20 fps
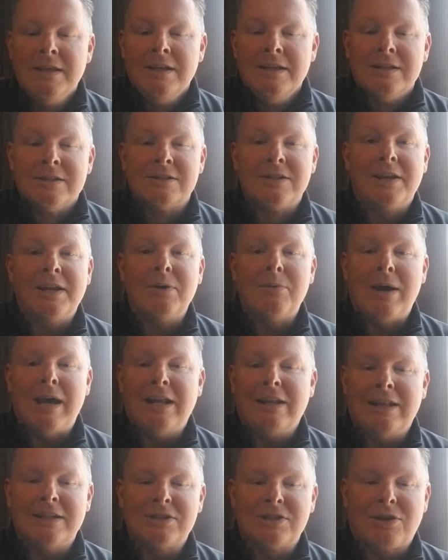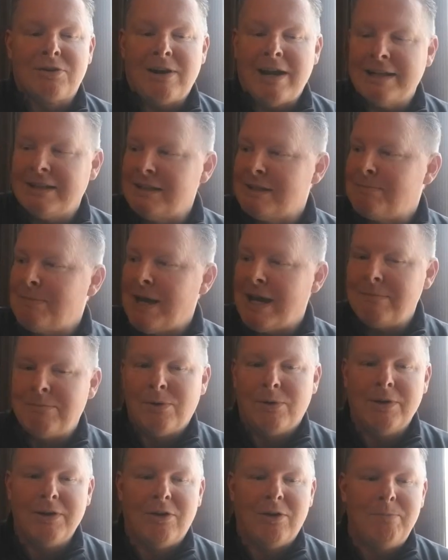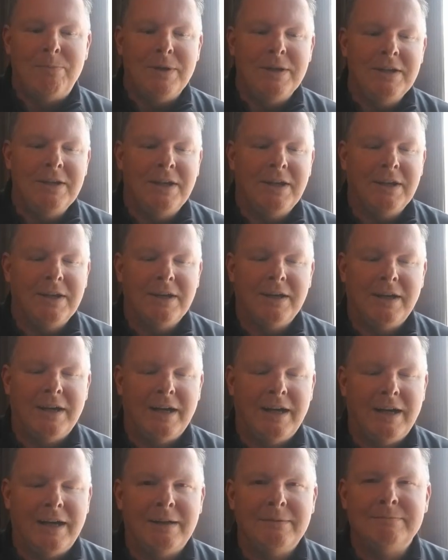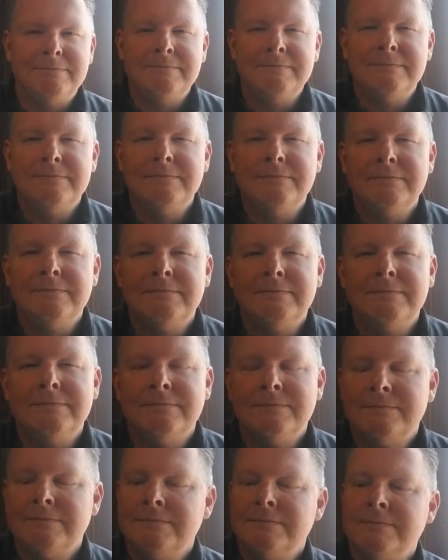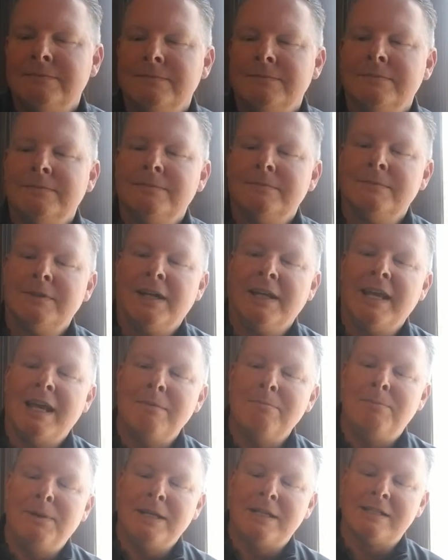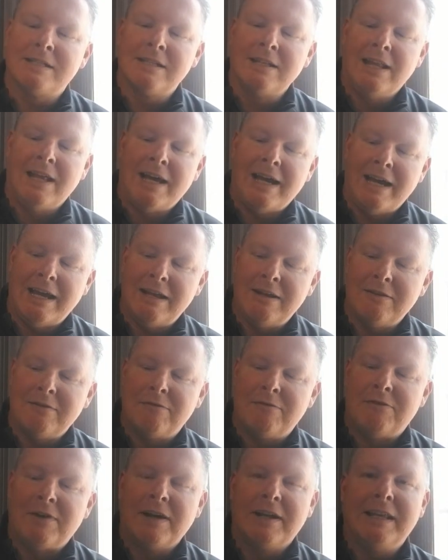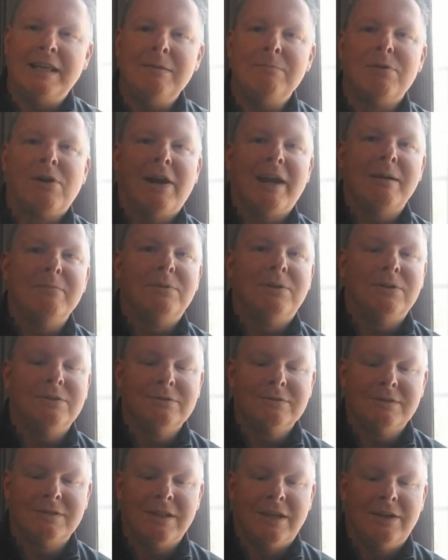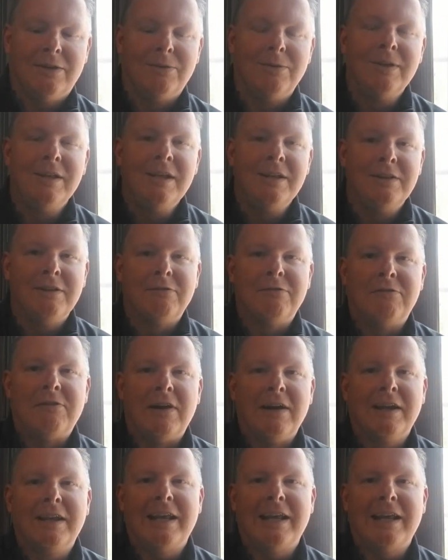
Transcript: so anyway, let's crack this bad boy open. Um, Again, big slide, funky bramble. So the funk